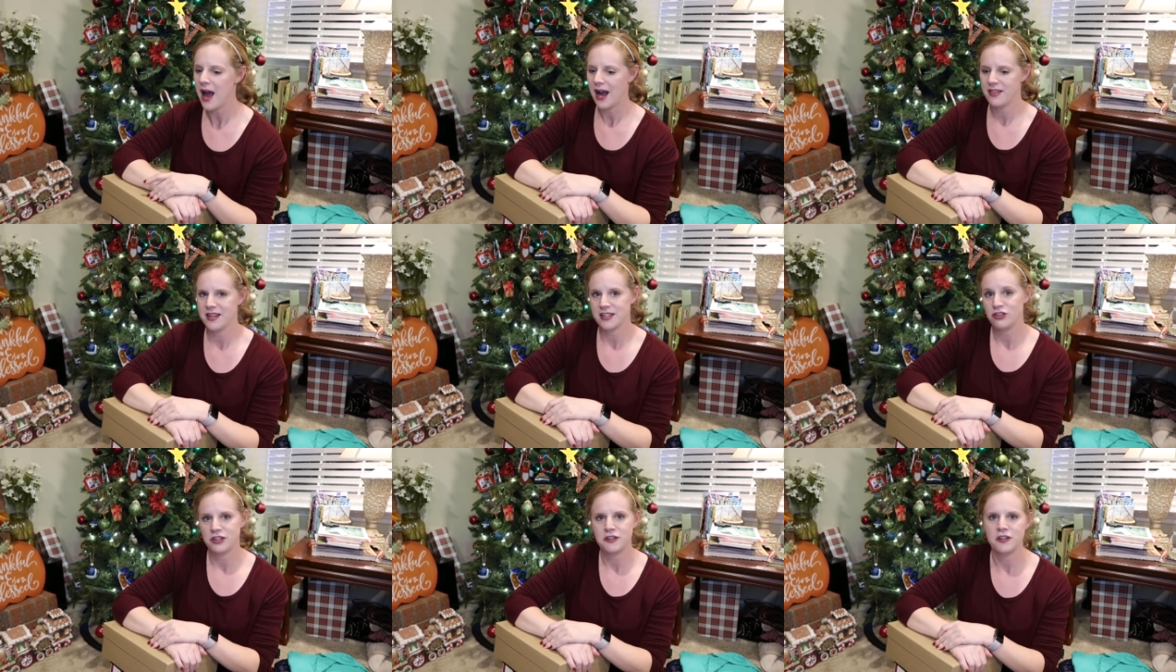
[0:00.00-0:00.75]
I think
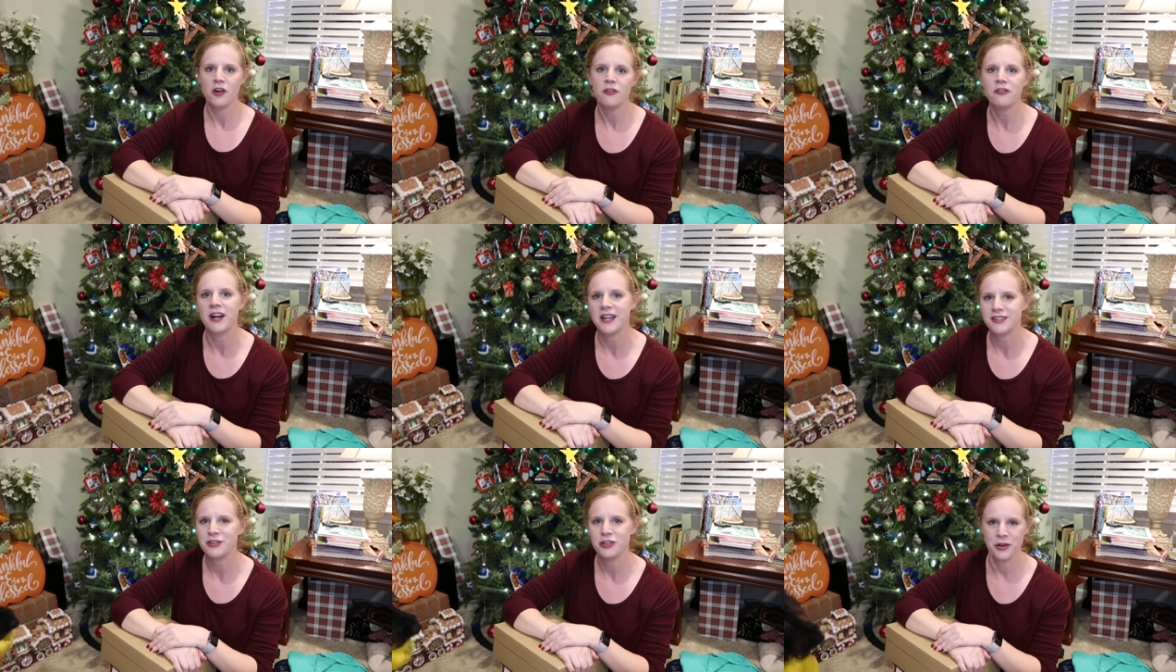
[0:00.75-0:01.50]
it's just so
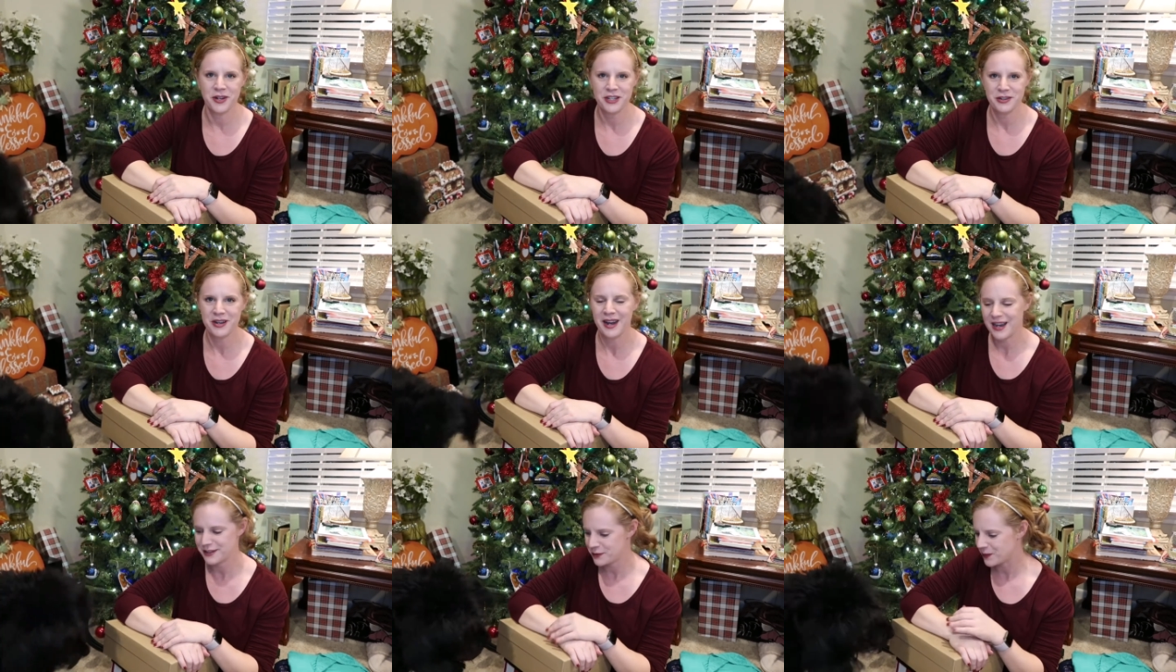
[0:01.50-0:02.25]
fun showing you
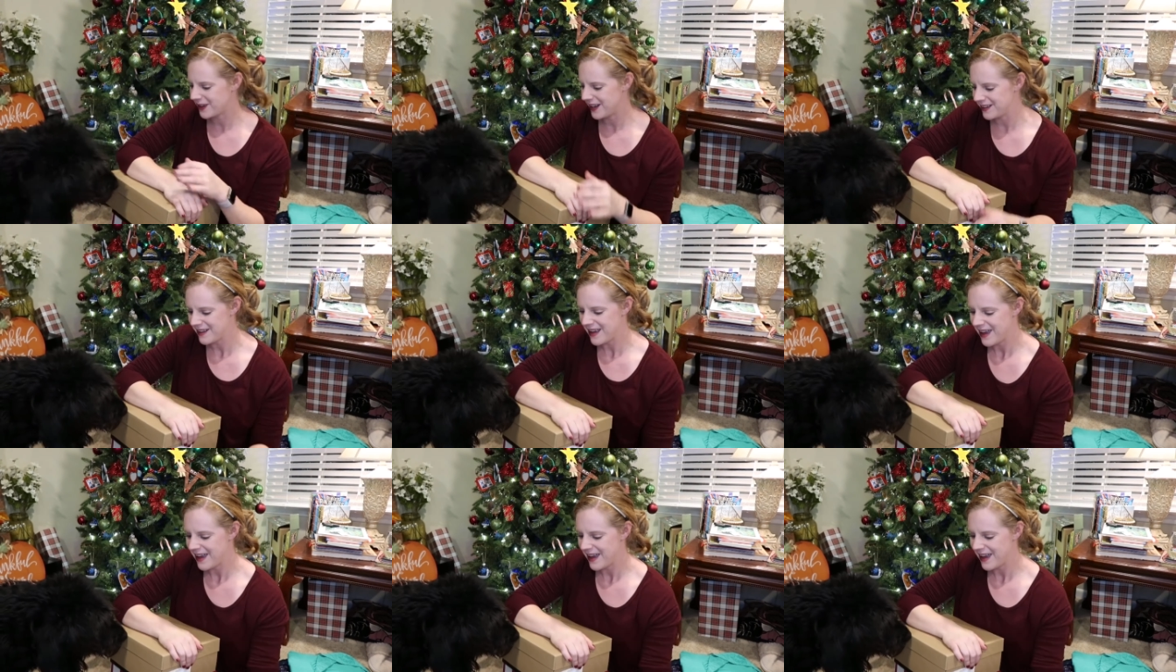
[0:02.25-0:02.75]
guys what